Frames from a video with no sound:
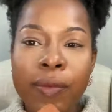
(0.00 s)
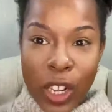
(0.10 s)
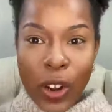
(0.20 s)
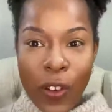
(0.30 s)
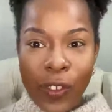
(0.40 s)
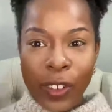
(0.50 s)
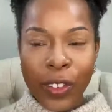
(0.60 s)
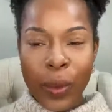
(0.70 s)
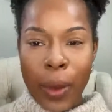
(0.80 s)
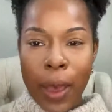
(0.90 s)
switching over
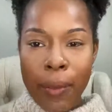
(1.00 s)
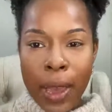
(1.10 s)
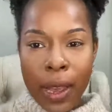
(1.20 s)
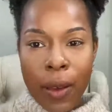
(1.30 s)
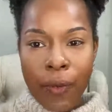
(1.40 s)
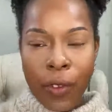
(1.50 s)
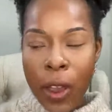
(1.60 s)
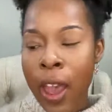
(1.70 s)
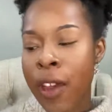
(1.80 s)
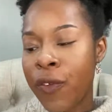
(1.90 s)
to my Makeup
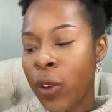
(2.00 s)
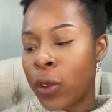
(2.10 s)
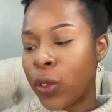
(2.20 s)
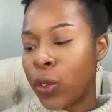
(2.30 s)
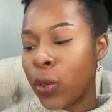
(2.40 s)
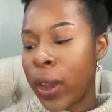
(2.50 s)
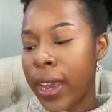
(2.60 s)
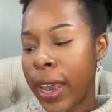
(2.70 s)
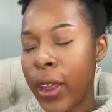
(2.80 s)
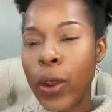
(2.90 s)
Forever
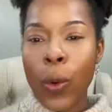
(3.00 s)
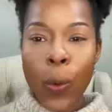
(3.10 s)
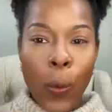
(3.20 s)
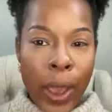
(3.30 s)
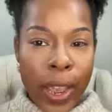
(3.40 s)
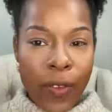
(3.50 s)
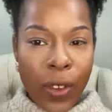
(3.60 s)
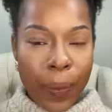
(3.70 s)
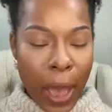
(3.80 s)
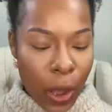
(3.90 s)
straight and
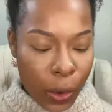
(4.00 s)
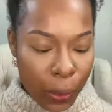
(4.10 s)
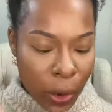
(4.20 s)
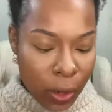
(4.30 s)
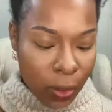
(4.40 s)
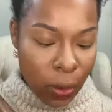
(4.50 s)
wavy powder brush